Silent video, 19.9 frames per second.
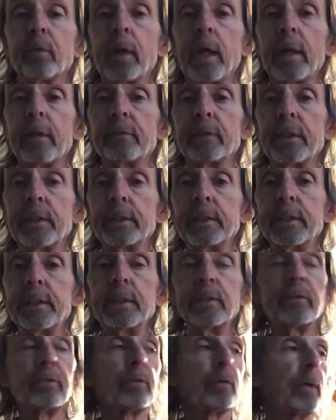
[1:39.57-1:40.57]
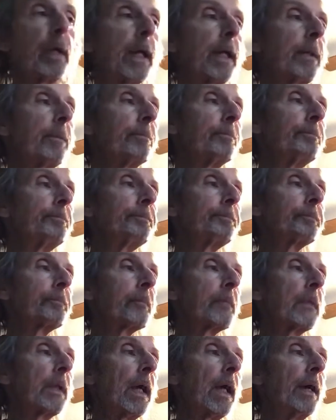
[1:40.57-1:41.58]
fret of the D string,
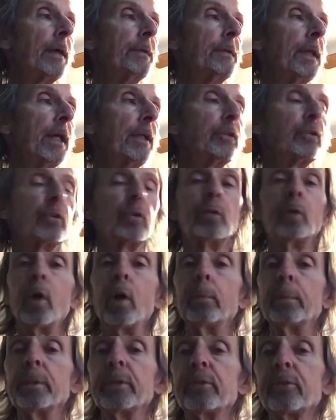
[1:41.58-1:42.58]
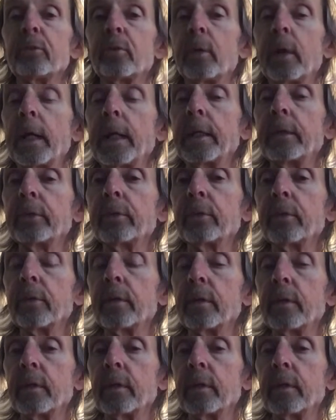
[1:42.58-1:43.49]
and then 2 open strings.